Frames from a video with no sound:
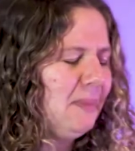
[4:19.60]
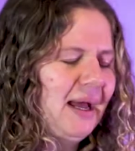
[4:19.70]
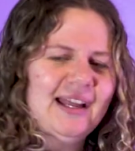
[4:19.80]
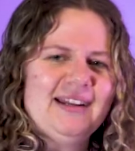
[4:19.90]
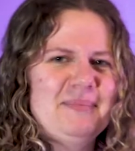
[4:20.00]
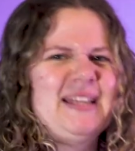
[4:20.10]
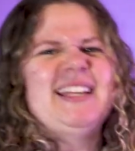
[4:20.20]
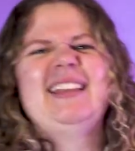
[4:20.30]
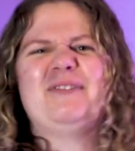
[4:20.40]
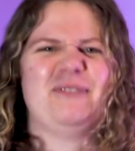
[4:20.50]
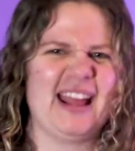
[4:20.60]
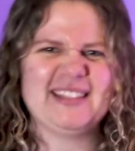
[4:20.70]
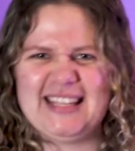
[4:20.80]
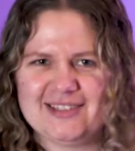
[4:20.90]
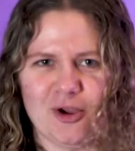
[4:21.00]
but basically
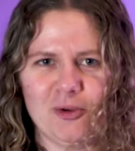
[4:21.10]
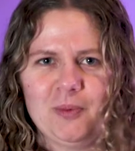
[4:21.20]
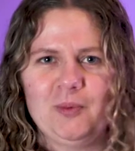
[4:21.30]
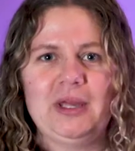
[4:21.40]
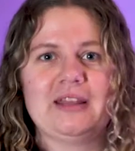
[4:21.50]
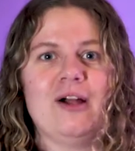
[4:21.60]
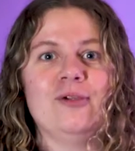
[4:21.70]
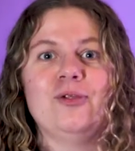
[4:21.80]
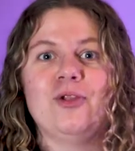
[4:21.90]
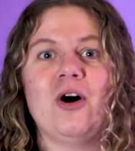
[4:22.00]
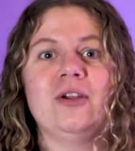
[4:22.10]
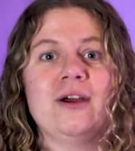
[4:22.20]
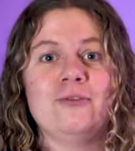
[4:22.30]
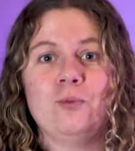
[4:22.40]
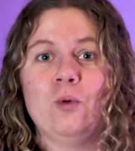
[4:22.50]
fancy soap with a lot
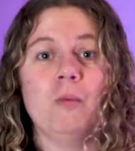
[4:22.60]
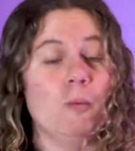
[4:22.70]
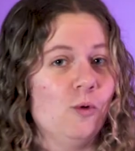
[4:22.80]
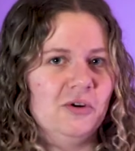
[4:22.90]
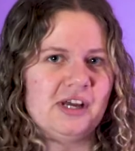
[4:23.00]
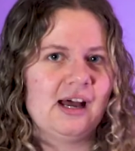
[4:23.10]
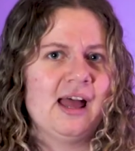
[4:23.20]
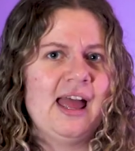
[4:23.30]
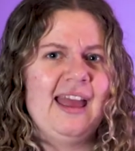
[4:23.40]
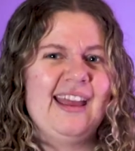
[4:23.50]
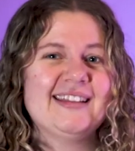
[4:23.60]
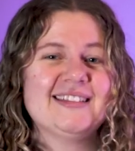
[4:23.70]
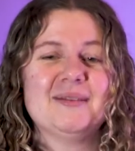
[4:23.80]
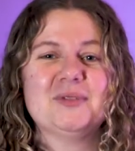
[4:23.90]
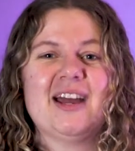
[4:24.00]
of warm water. And
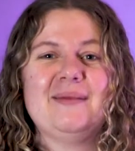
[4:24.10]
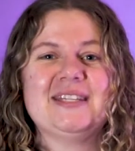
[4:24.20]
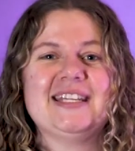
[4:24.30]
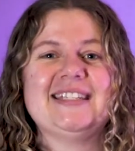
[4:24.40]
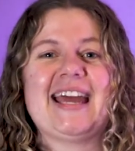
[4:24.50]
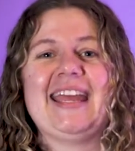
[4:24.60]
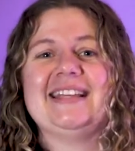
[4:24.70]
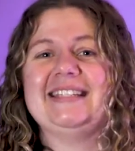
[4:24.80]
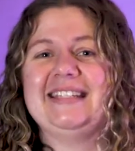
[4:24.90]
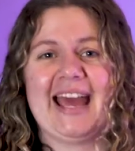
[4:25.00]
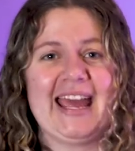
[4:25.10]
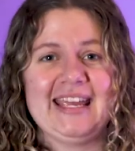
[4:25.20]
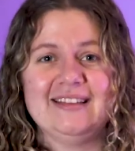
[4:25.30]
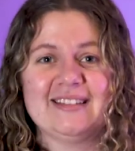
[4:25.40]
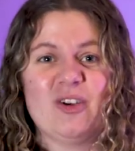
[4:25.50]
sometimes it takes
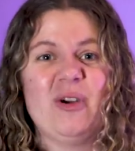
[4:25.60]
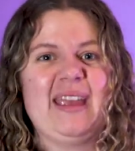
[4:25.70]
days or